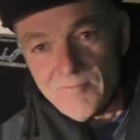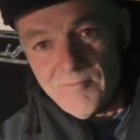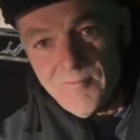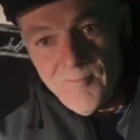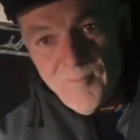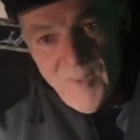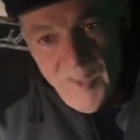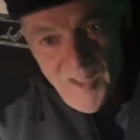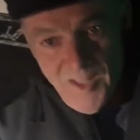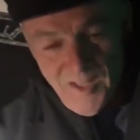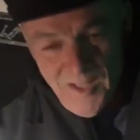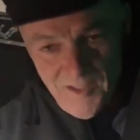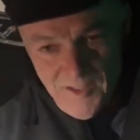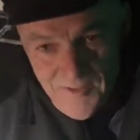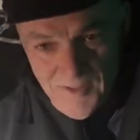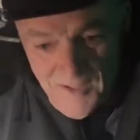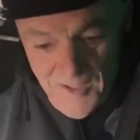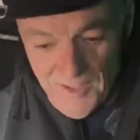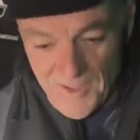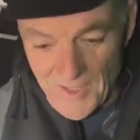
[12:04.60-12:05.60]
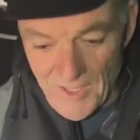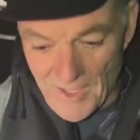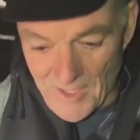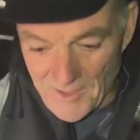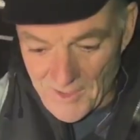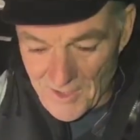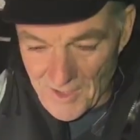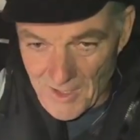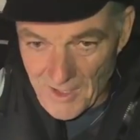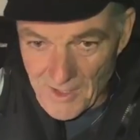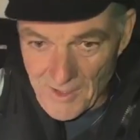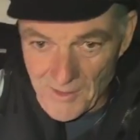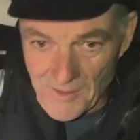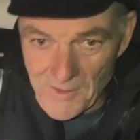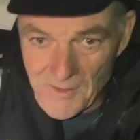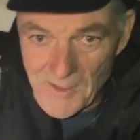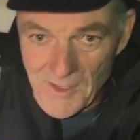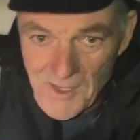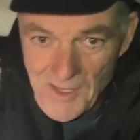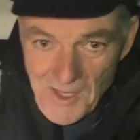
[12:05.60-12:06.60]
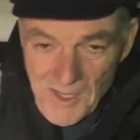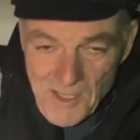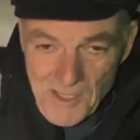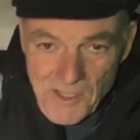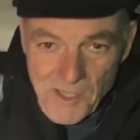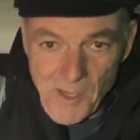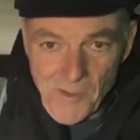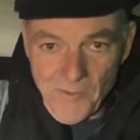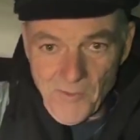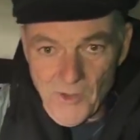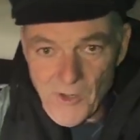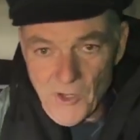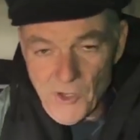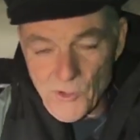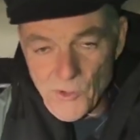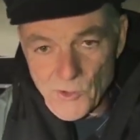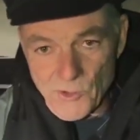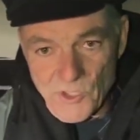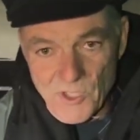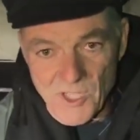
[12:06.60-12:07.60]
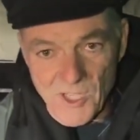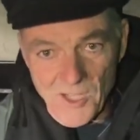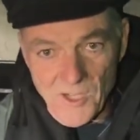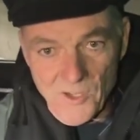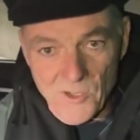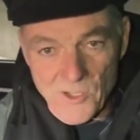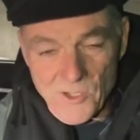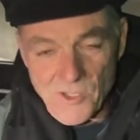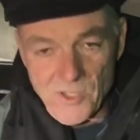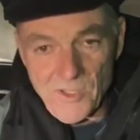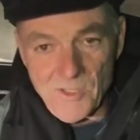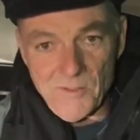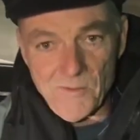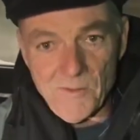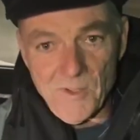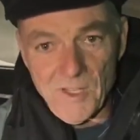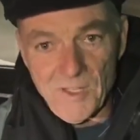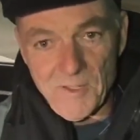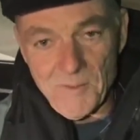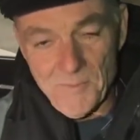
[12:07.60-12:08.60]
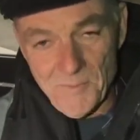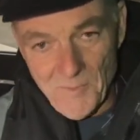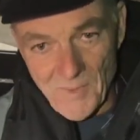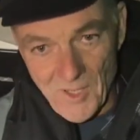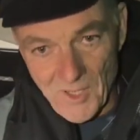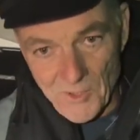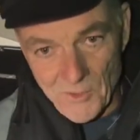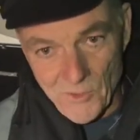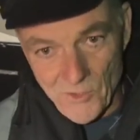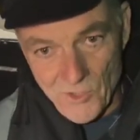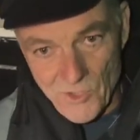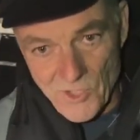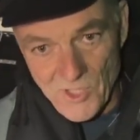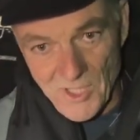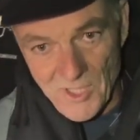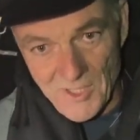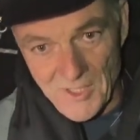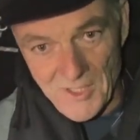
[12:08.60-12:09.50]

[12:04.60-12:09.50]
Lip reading: they're some very good sailors, and like Kirsten.